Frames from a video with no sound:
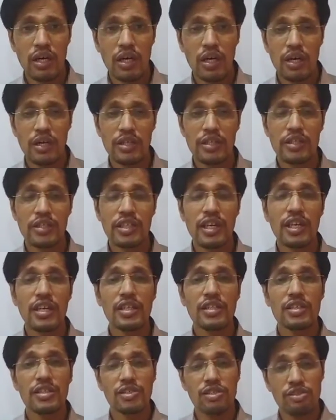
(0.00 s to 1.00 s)

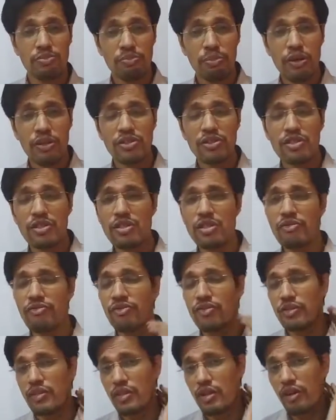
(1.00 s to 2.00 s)
understanding the responses
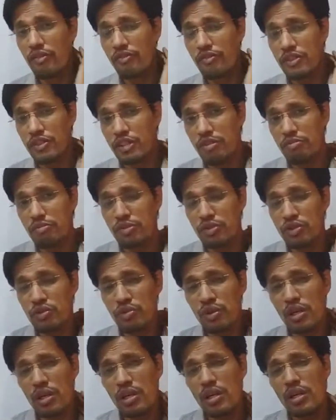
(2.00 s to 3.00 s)
of
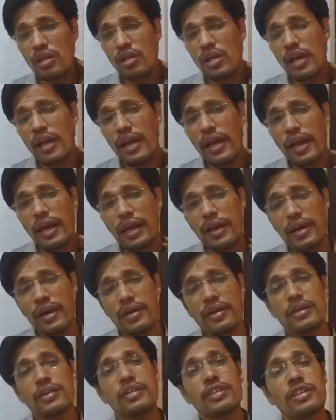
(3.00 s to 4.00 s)
individual
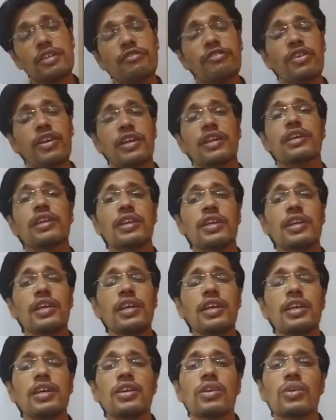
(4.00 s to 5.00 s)

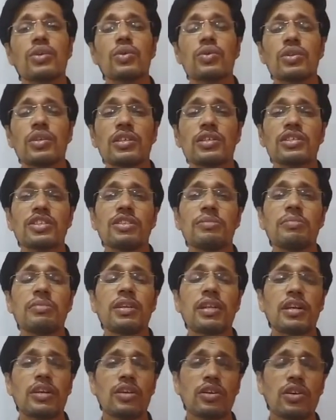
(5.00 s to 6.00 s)
differently to the
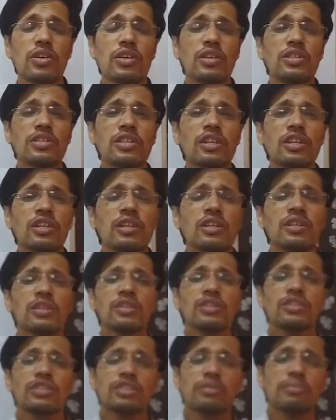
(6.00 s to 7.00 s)
similar condition,
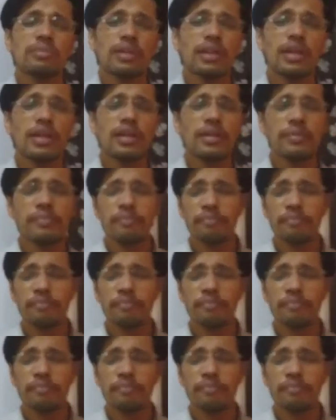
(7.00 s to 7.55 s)
similar